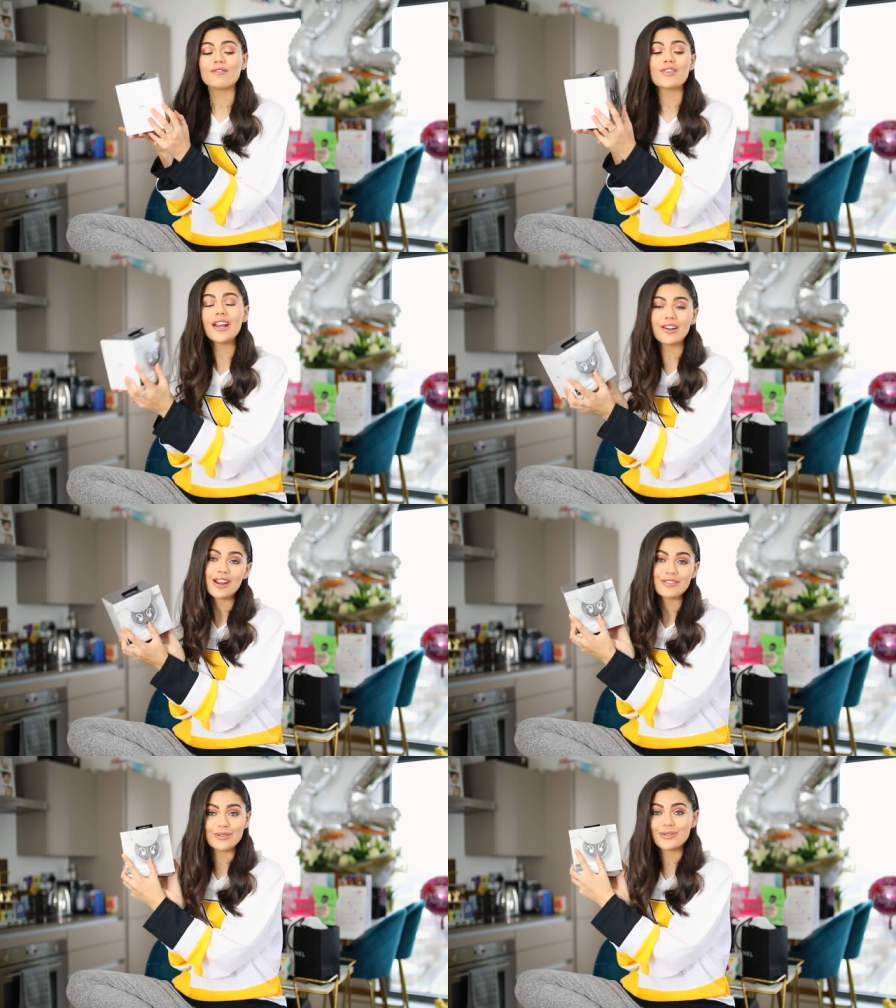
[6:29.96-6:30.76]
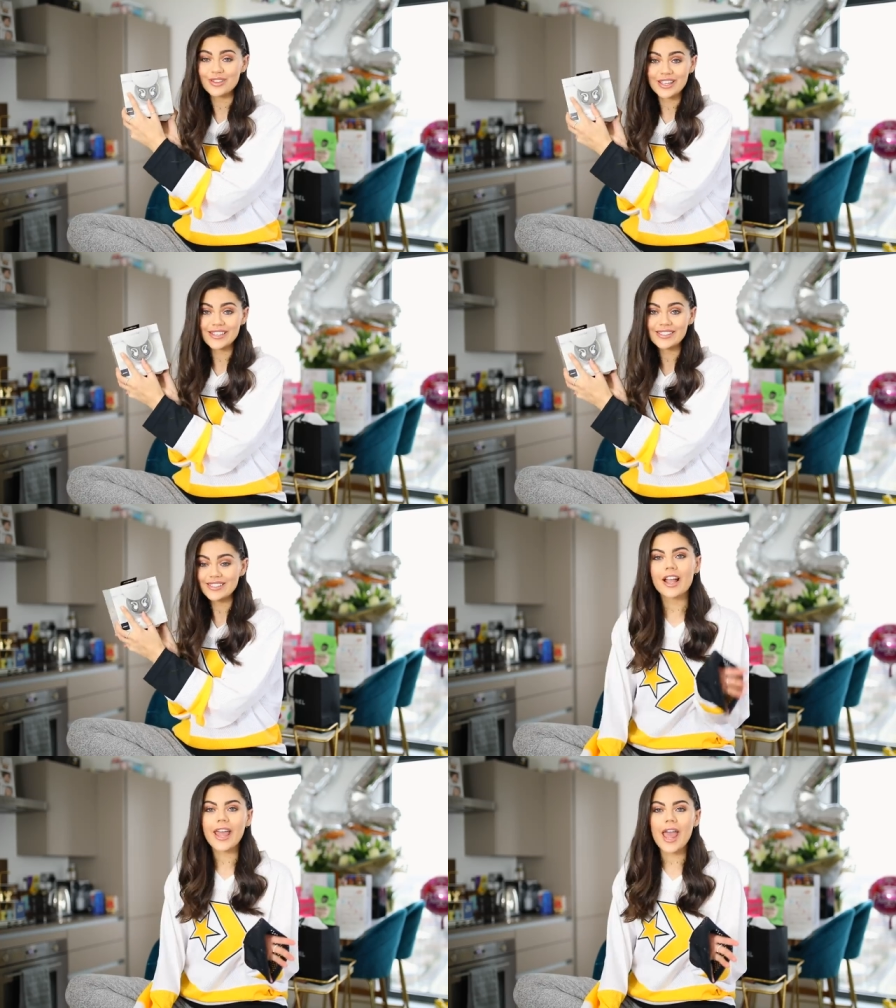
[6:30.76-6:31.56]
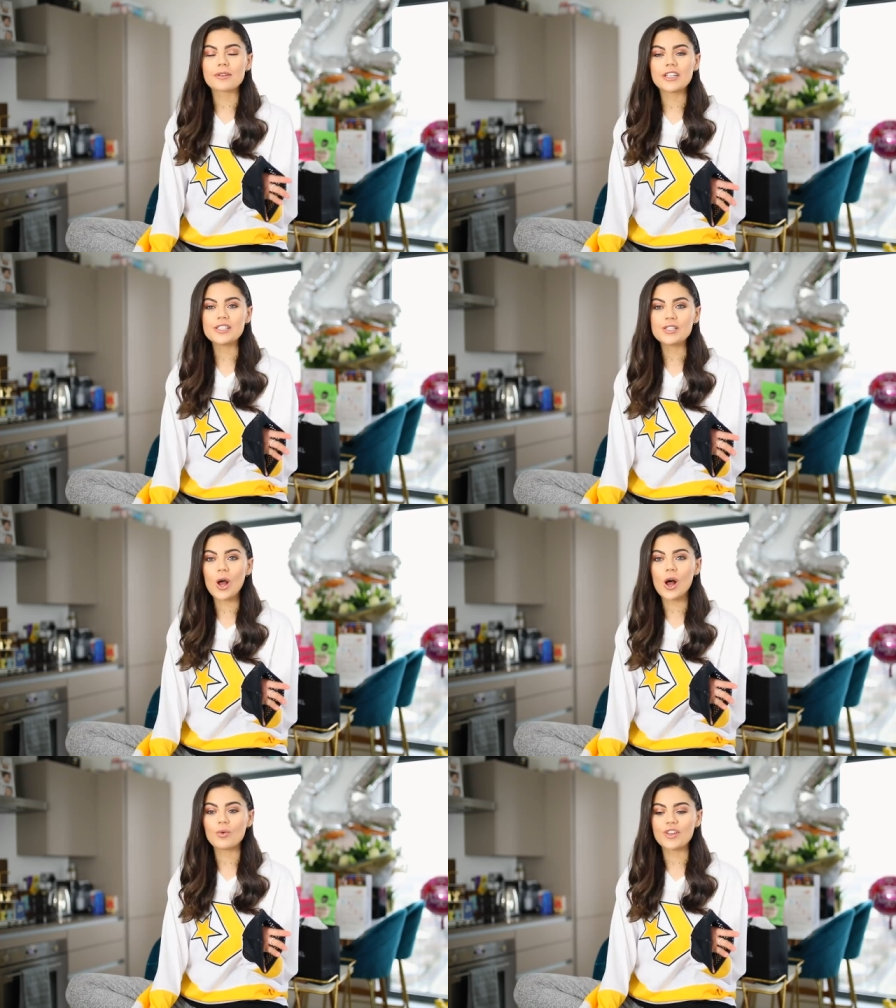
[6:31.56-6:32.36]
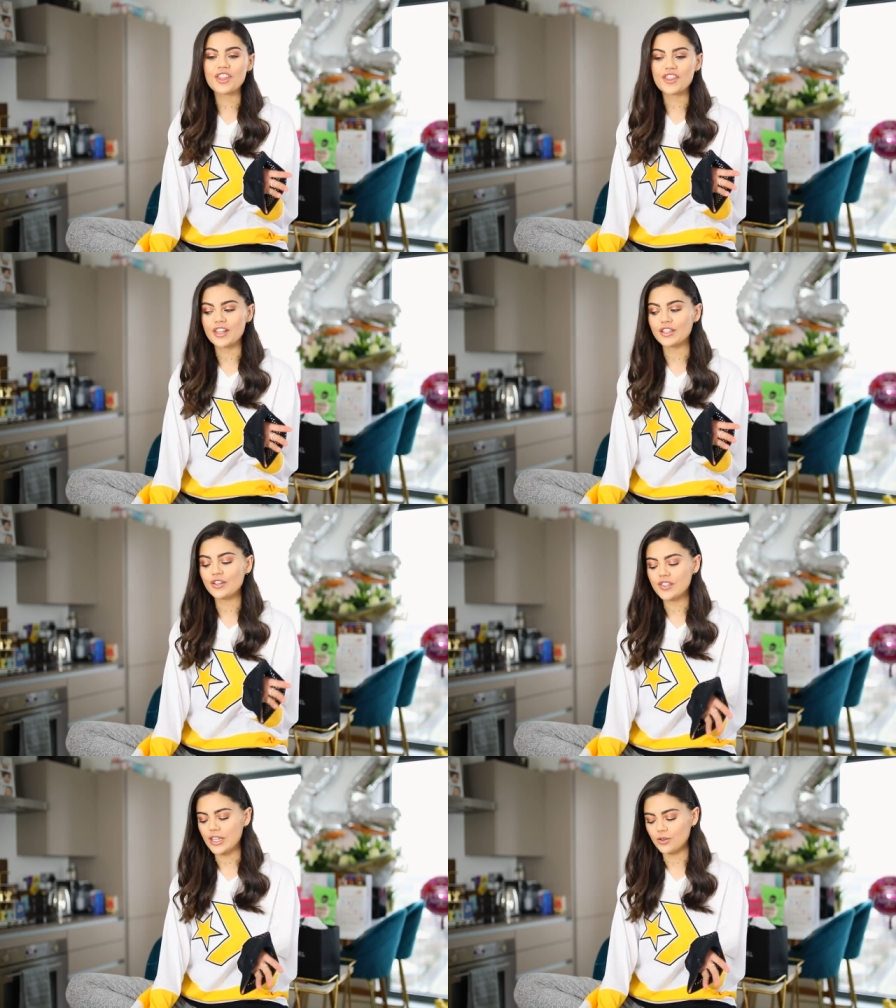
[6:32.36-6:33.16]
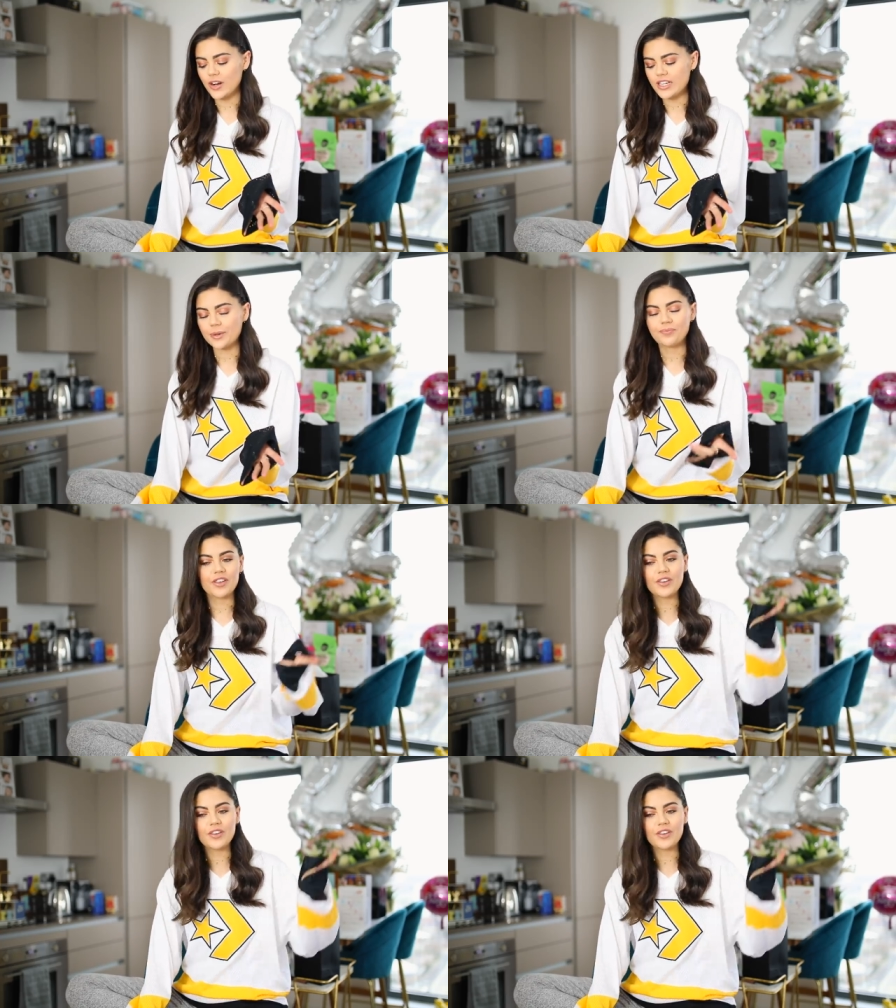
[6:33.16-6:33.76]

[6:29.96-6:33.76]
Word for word: very grateful for these. Okay, I'm gonna start with the thing that you've seen already.